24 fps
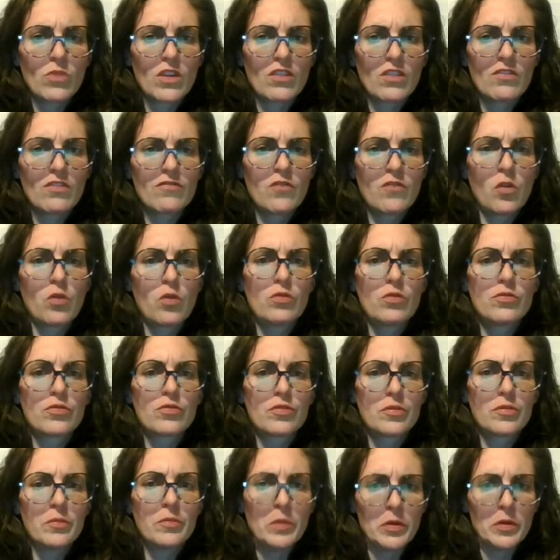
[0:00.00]

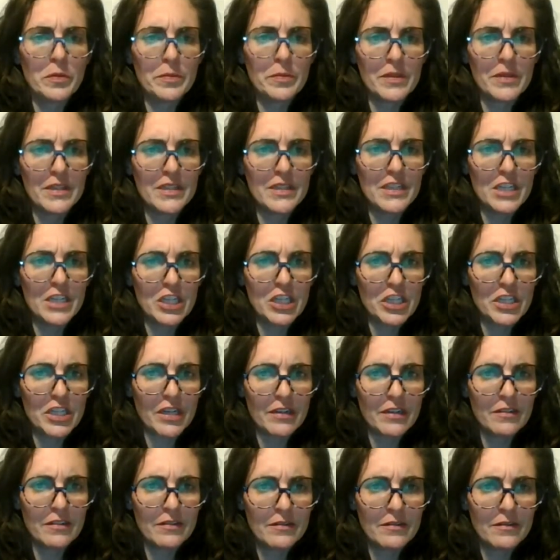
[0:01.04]
vulnerable
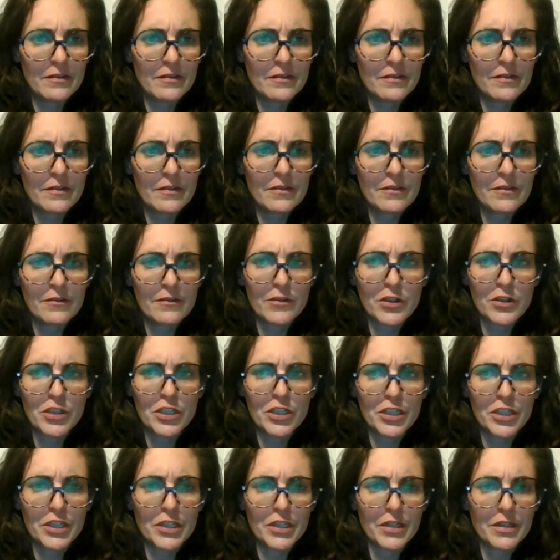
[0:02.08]
position, for
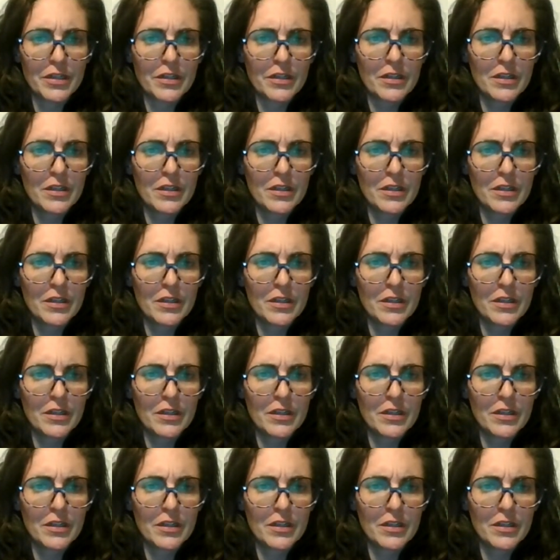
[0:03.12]
sure.